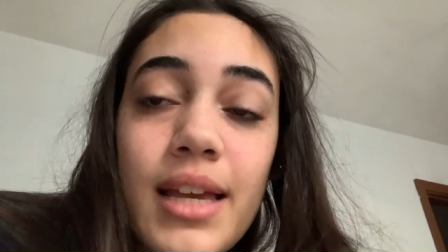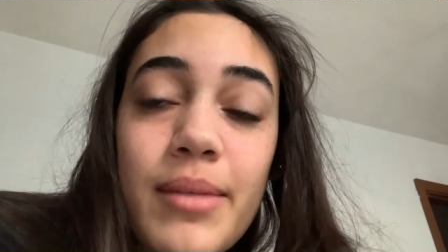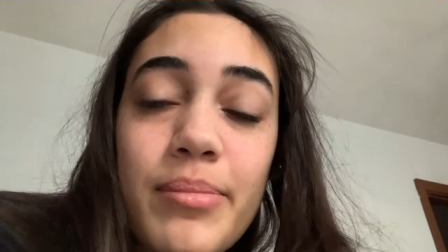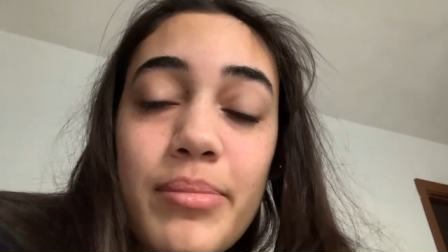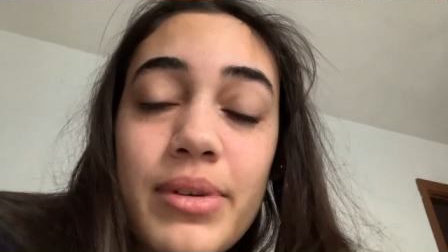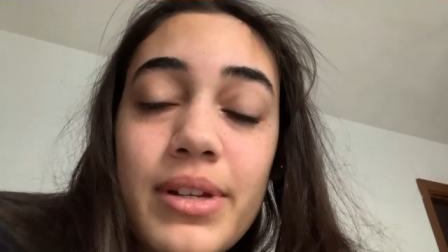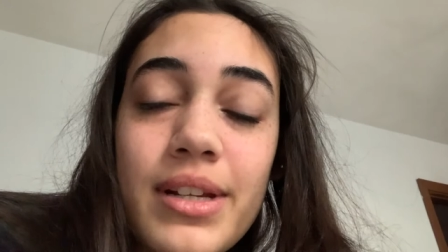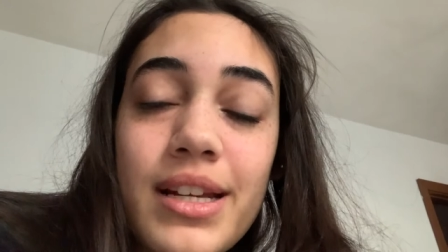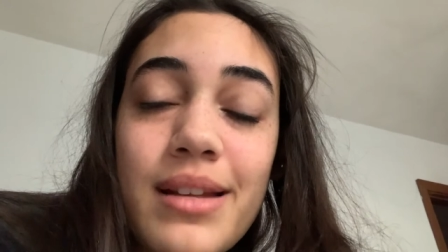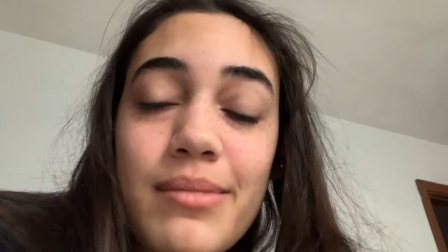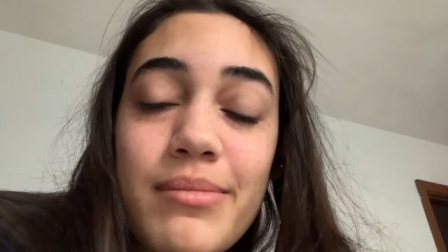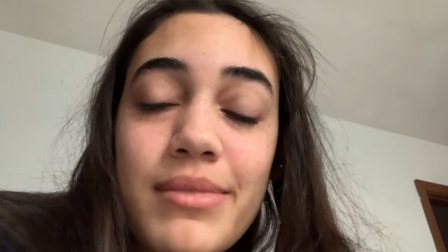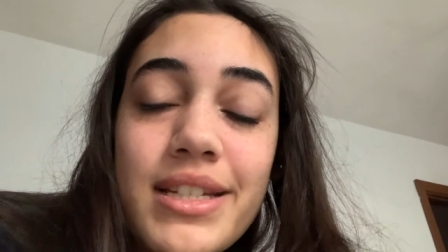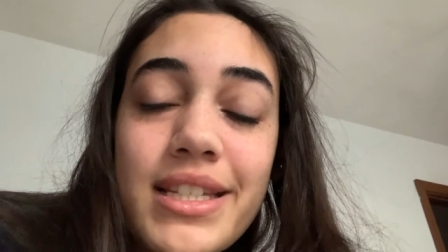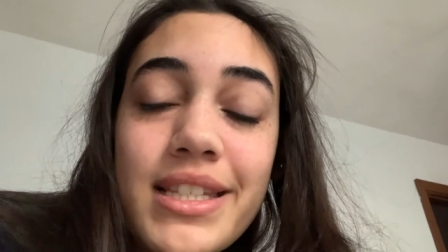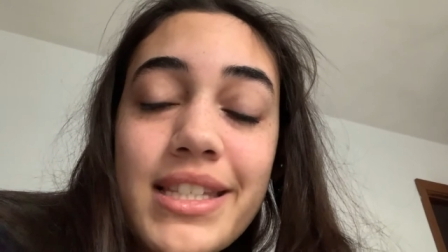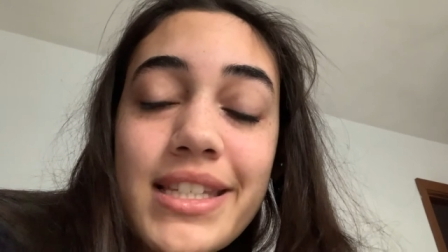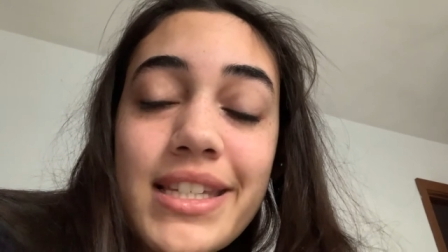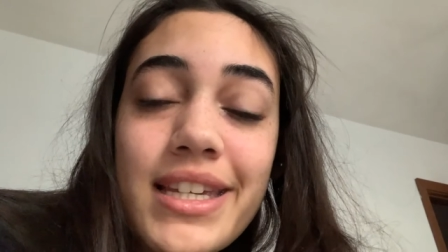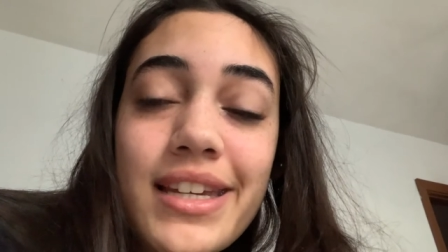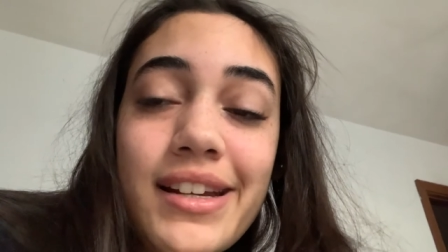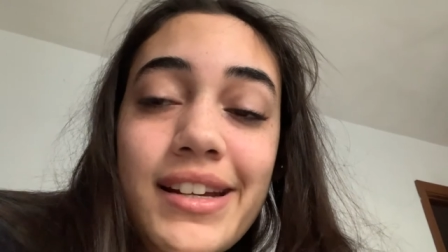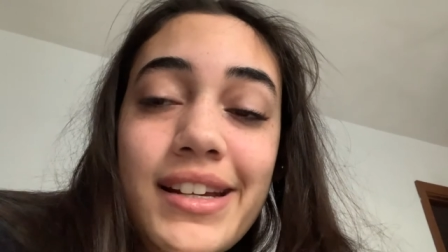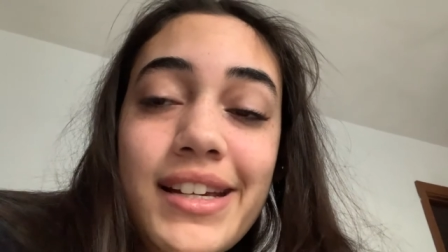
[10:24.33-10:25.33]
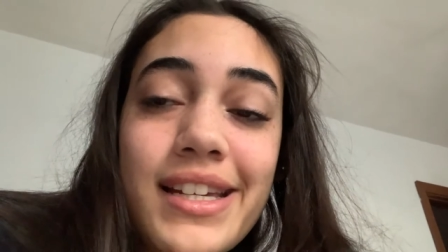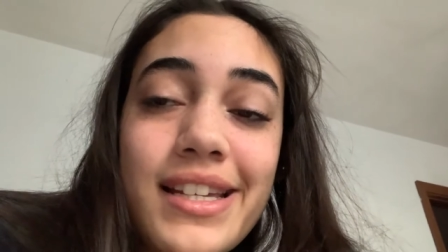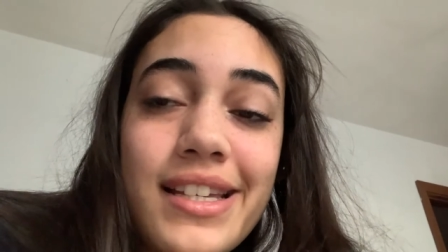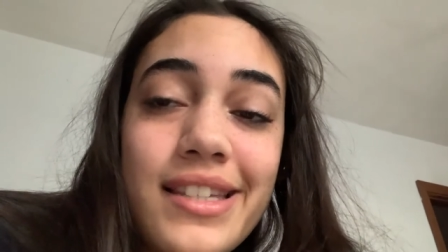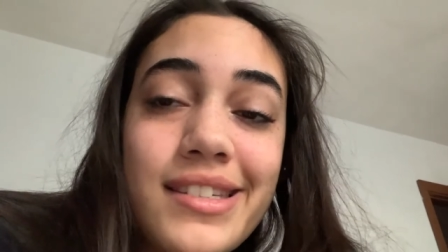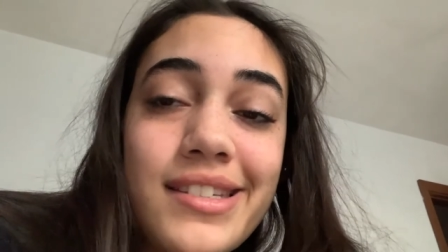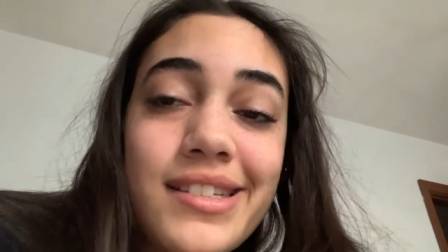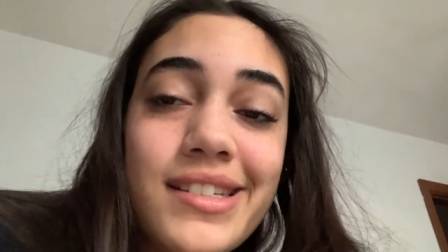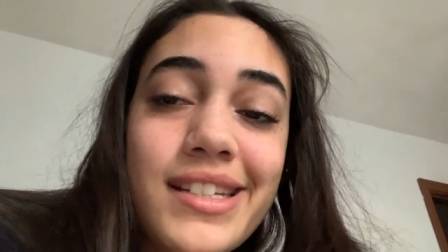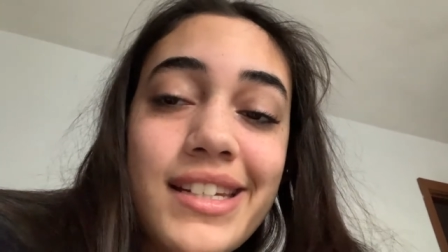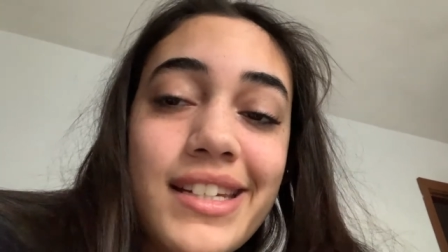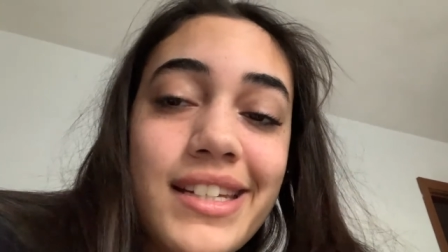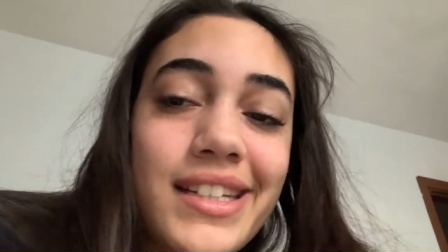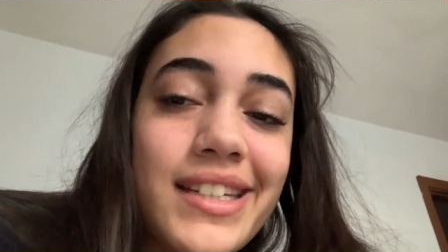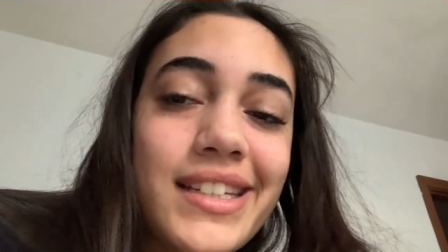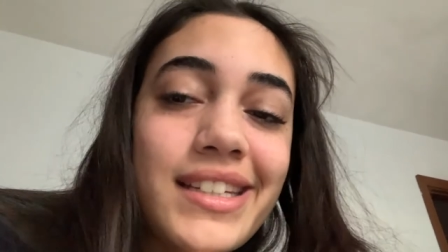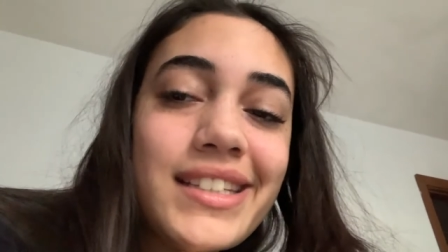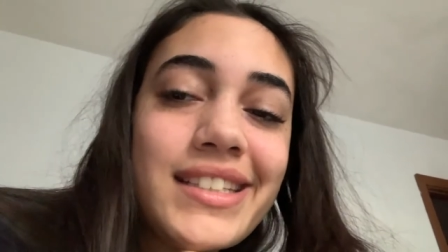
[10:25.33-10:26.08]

I put on mascara yesterday